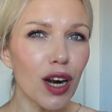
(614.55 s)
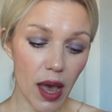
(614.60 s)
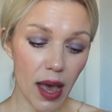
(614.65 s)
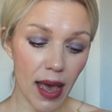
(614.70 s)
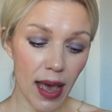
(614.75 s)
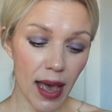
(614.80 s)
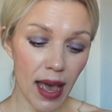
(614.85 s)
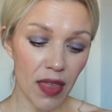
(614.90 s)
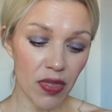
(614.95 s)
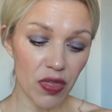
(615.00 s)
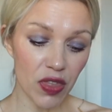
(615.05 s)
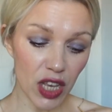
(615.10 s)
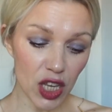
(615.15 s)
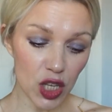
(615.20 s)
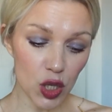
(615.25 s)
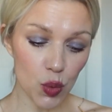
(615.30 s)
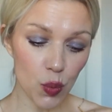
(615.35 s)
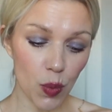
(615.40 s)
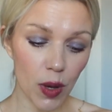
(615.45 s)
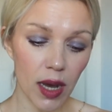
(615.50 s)
And
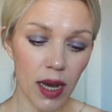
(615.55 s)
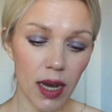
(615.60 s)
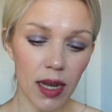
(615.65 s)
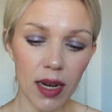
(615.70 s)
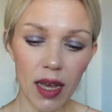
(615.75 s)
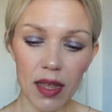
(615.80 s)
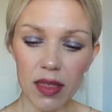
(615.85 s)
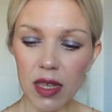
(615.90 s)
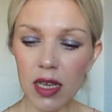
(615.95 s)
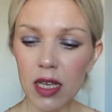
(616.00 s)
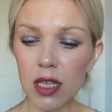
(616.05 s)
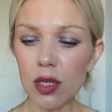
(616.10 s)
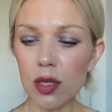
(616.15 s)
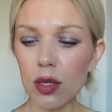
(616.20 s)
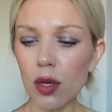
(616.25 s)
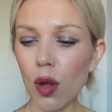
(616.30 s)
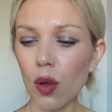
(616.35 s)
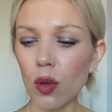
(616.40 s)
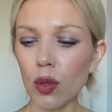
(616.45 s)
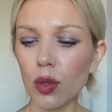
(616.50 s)
this one, I think it's
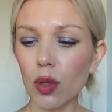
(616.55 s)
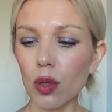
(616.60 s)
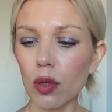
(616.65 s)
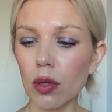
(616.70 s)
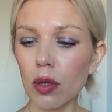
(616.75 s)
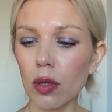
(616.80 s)
called